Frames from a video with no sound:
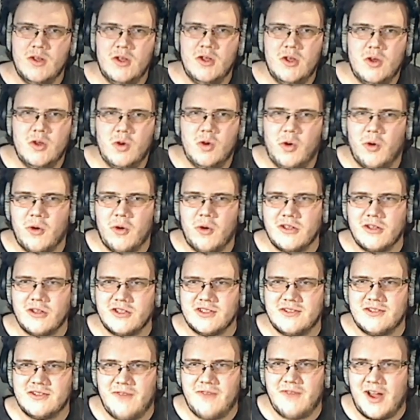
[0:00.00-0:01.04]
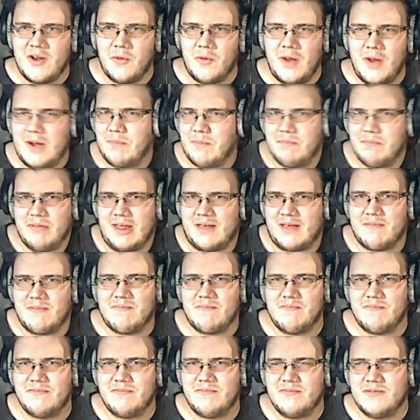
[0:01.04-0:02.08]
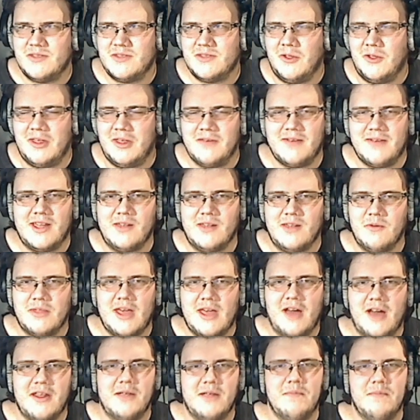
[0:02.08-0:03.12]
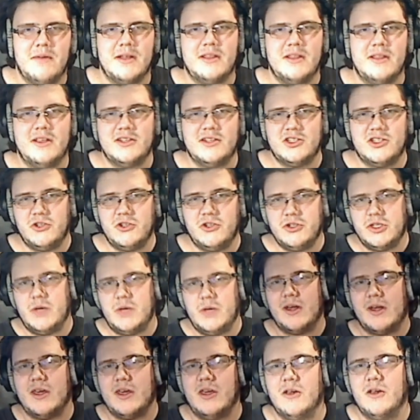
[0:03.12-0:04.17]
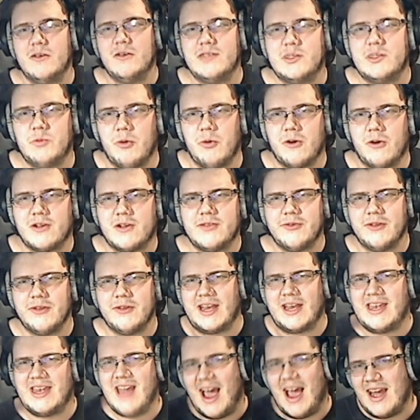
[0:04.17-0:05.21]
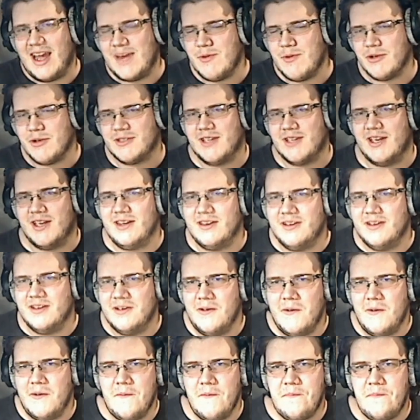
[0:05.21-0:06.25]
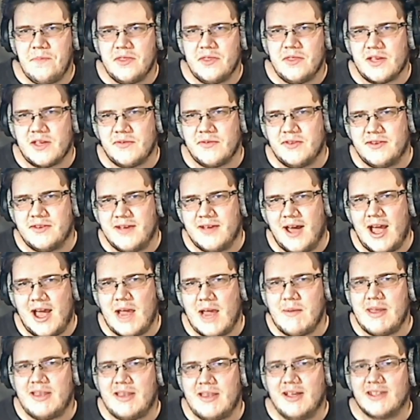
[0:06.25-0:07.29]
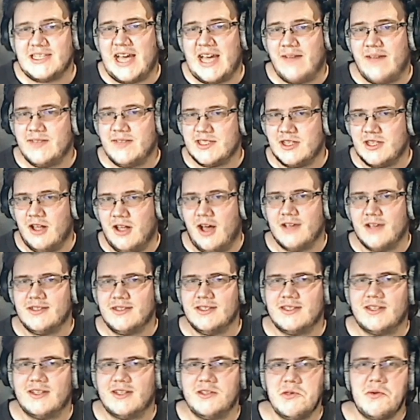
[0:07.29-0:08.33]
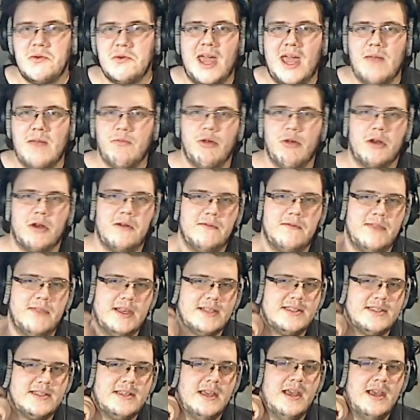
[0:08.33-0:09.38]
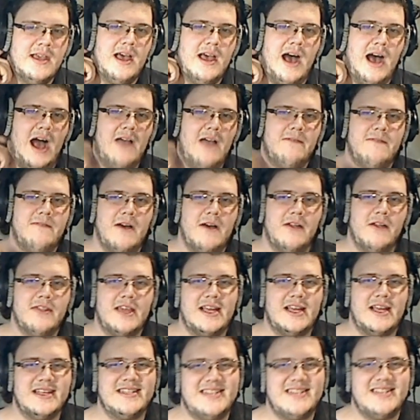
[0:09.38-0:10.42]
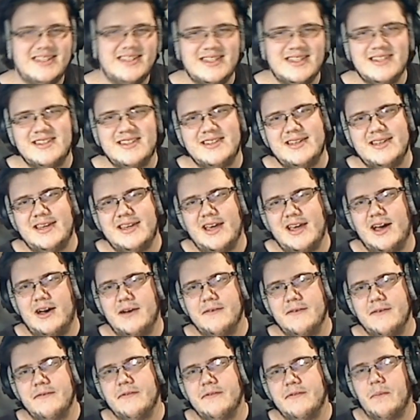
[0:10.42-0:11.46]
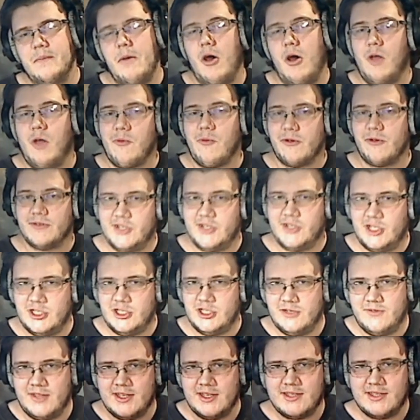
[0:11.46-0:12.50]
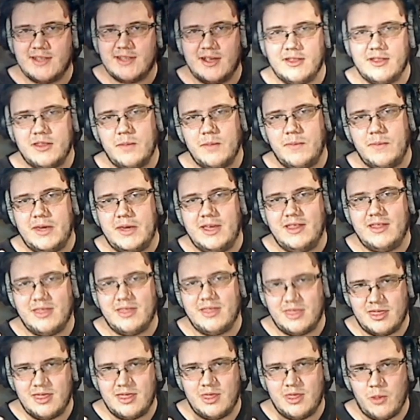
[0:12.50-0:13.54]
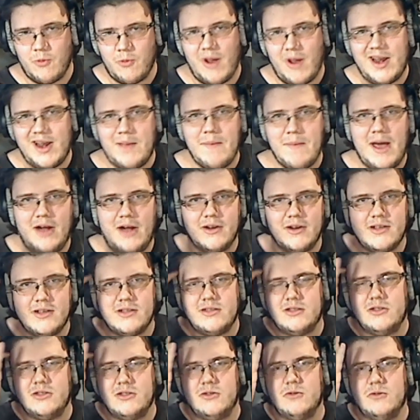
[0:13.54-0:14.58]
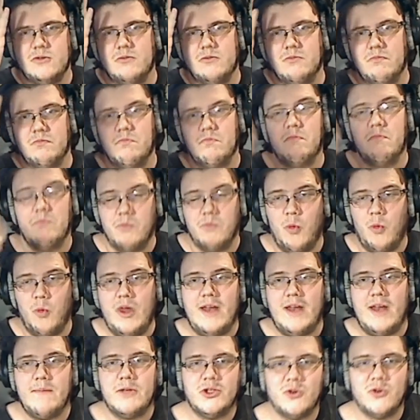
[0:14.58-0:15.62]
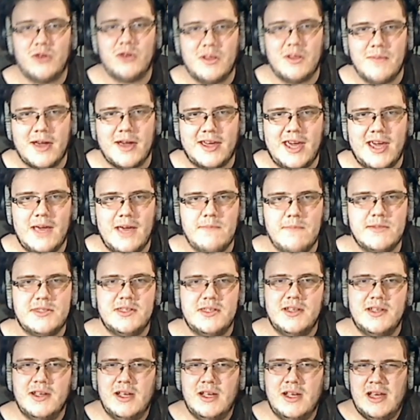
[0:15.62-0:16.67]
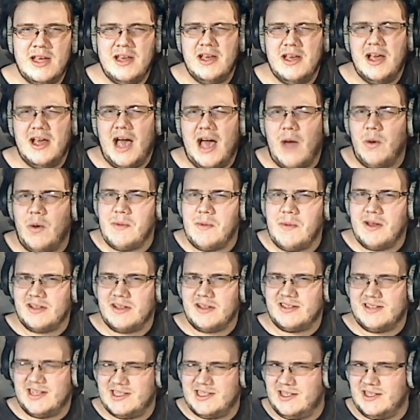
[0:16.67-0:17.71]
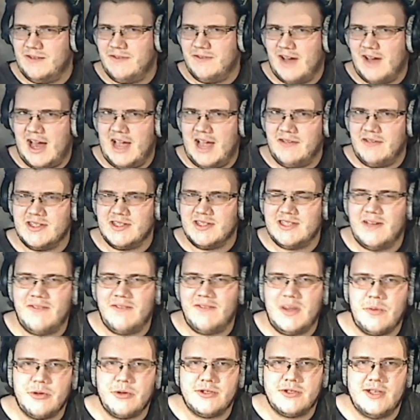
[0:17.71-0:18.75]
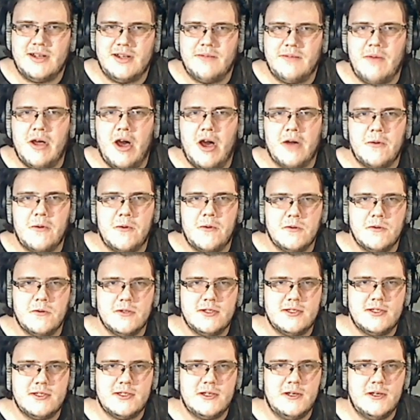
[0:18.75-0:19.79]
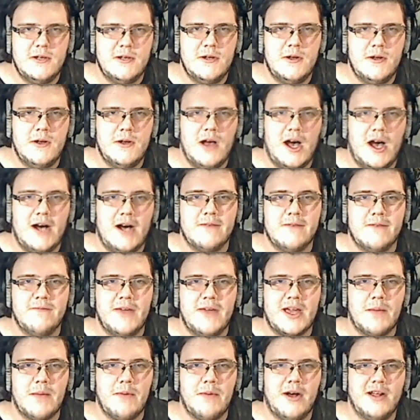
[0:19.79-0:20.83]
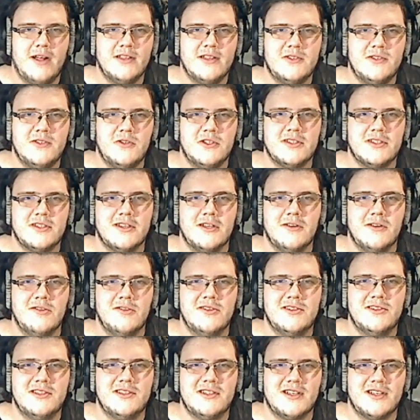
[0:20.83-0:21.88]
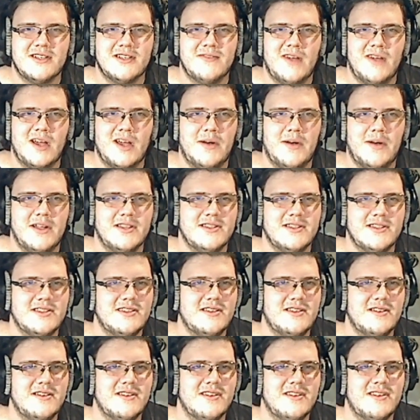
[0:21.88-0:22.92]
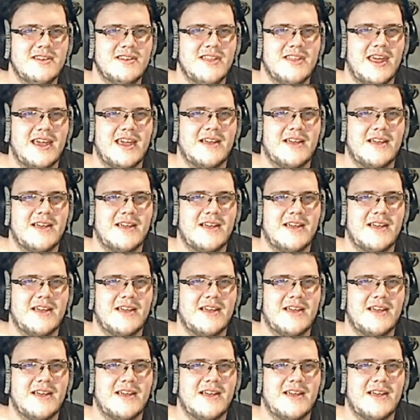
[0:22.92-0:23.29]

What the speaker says: or I'll just find a way to like do the event without it. But this is usually what I use. This works for like 90% of the time. It does have its losses because you can brick with this. I found the consistency of the polymerizations of this to be the right amount to win a majority of my games. I win about 65 to 70% of my auto duels. Vagabonds you just lose because Vagabonds, like,